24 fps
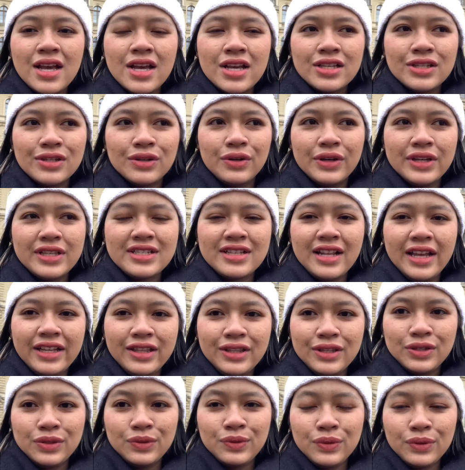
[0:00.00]
So it's like
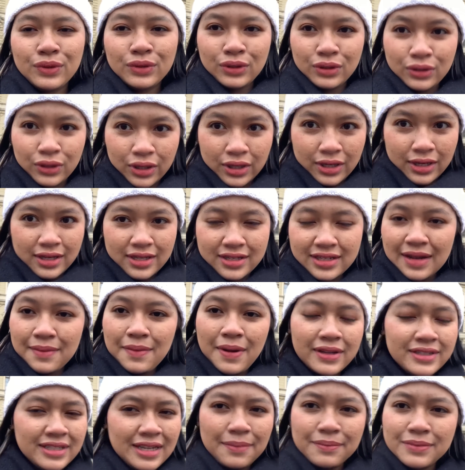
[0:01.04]

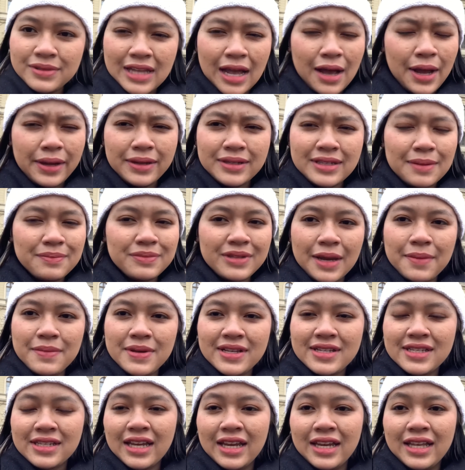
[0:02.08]

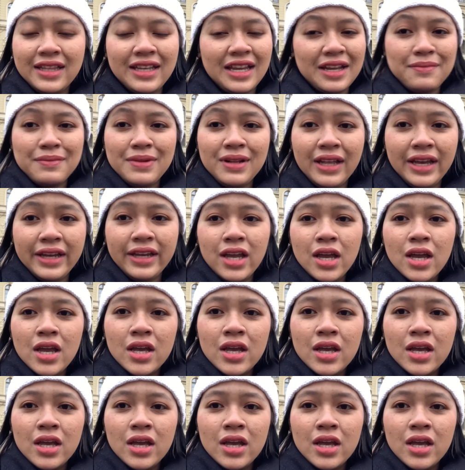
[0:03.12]
sometimes it can be like